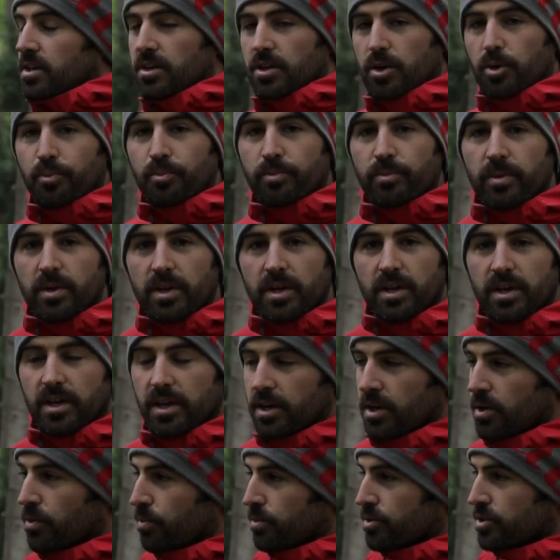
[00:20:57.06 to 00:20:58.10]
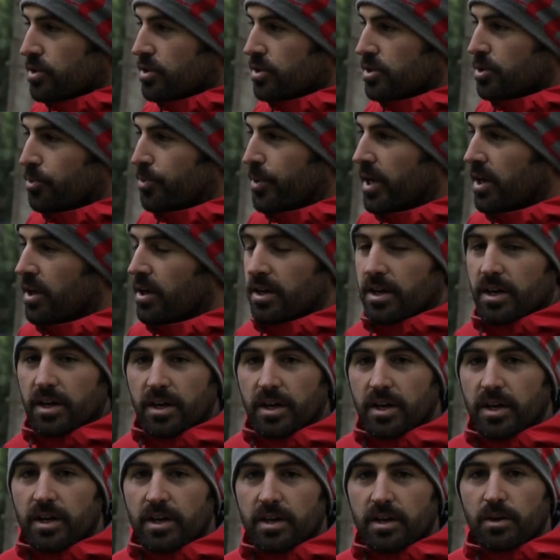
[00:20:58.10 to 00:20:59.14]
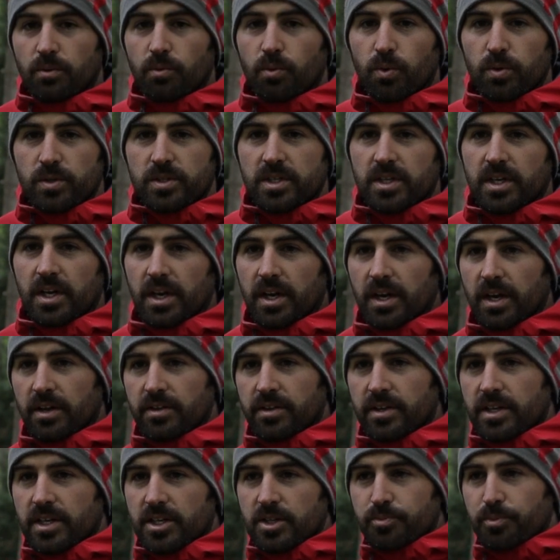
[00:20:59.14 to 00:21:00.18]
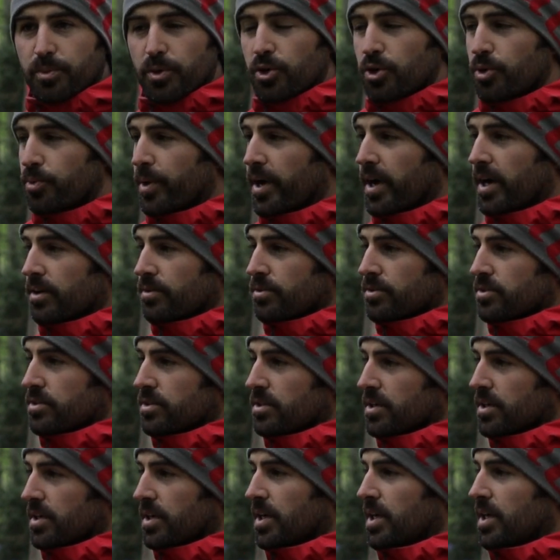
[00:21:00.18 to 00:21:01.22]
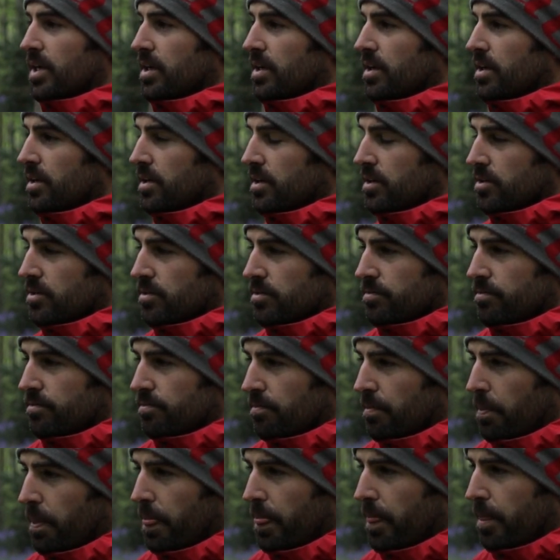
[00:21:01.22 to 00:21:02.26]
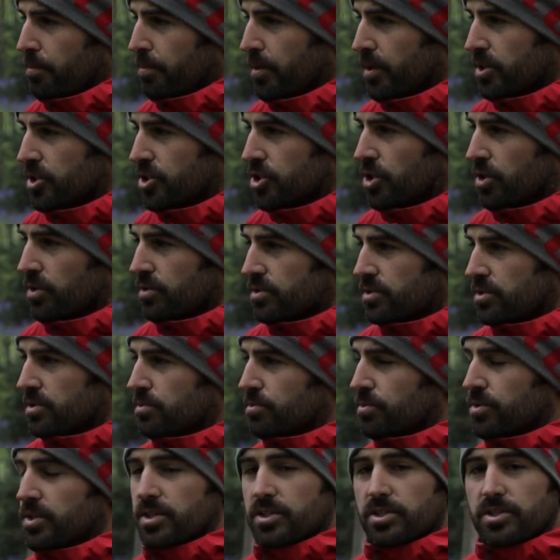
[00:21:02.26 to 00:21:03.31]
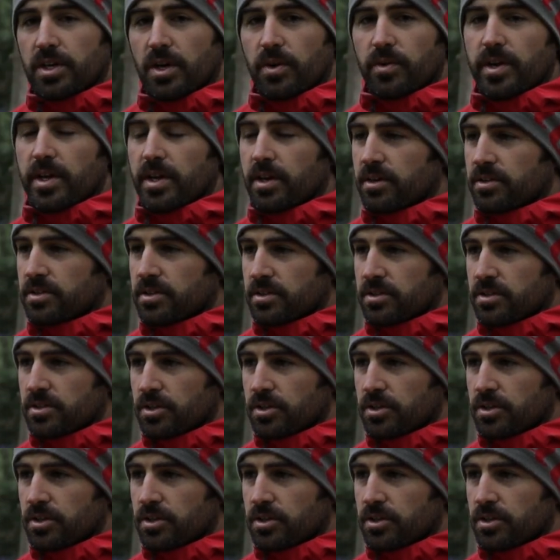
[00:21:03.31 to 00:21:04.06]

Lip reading: to look. It almost looks a bit like a watercolour. I think these bluebells, my shots with this Sony, because it's